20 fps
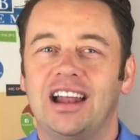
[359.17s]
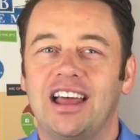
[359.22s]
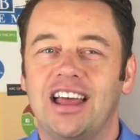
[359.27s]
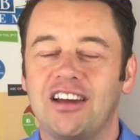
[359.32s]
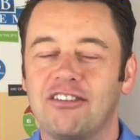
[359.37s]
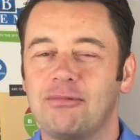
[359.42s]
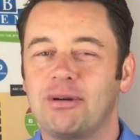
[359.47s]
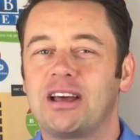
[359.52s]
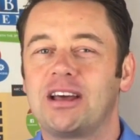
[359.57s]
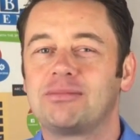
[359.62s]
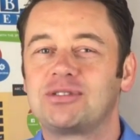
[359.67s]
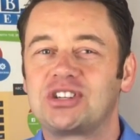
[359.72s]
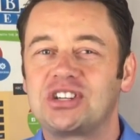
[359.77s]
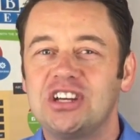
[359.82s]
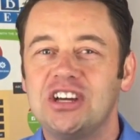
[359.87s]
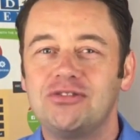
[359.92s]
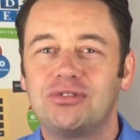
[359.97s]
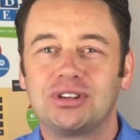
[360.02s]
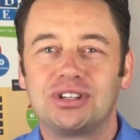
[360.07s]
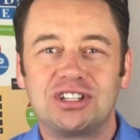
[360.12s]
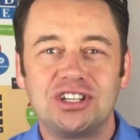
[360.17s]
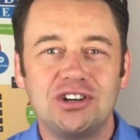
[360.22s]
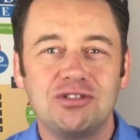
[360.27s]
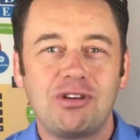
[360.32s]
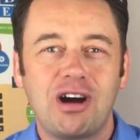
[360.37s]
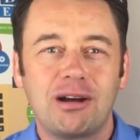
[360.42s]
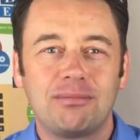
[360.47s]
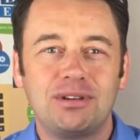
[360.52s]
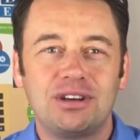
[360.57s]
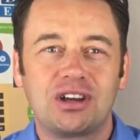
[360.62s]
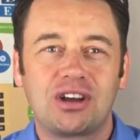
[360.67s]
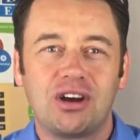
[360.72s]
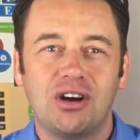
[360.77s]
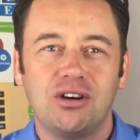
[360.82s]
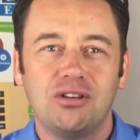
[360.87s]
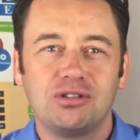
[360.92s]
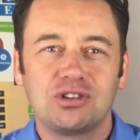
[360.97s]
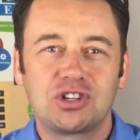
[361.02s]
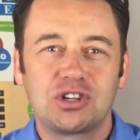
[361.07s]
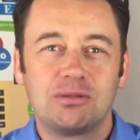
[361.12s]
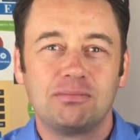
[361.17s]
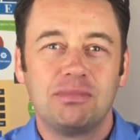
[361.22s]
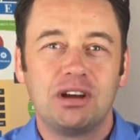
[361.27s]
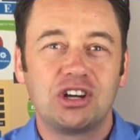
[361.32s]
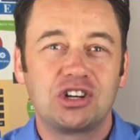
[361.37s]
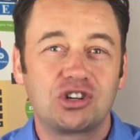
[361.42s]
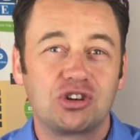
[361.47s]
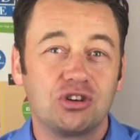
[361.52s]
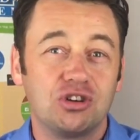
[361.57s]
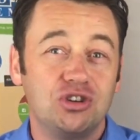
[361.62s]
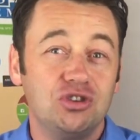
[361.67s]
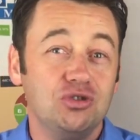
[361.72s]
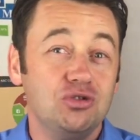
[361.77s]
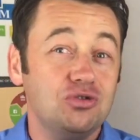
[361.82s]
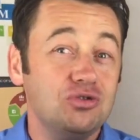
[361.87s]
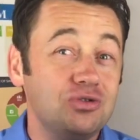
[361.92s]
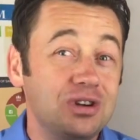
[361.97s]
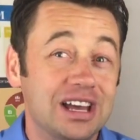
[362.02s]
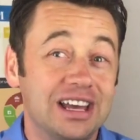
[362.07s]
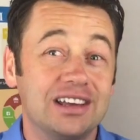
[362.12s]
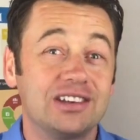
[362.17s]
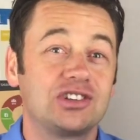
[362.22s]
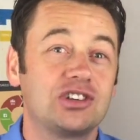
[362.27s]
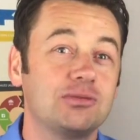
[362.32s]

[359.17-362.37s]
Hey everybody, I'm Steve with DYB Coach. Make sure you hit